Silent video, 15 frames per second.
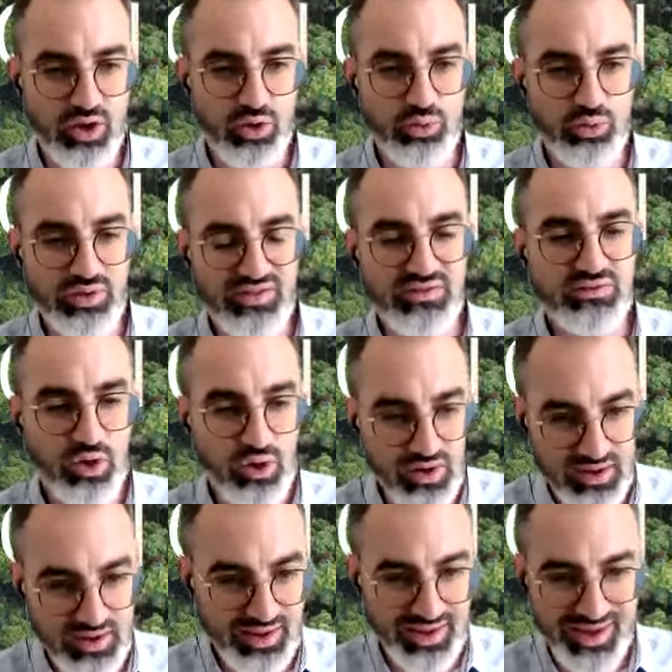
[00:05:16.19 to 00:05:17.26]
who is
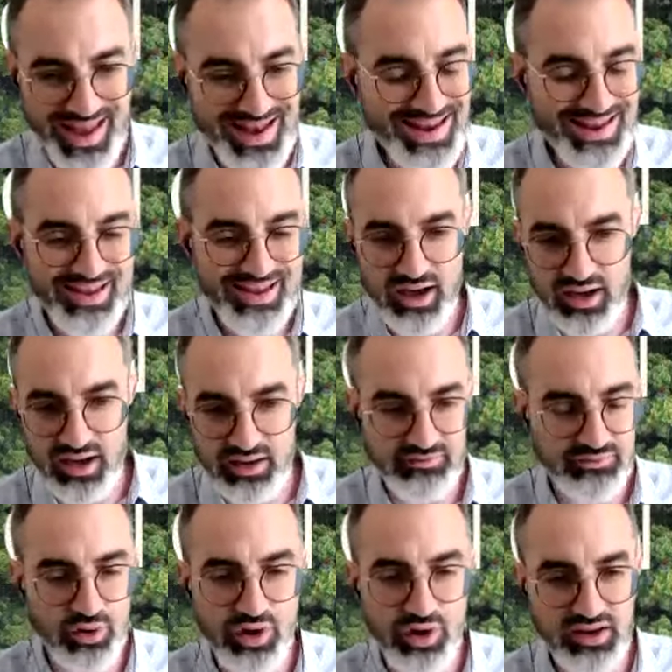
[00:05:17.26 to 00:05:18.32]
studying any kind
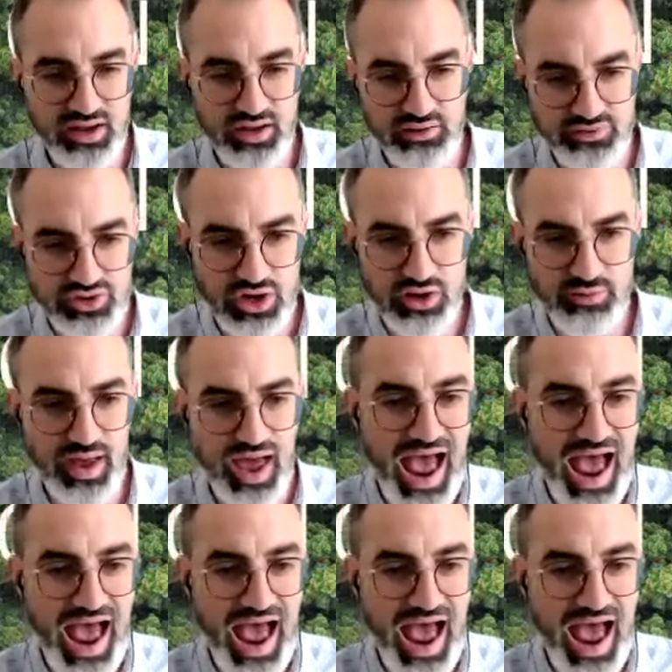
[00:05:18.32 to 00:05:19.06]
for any kind of job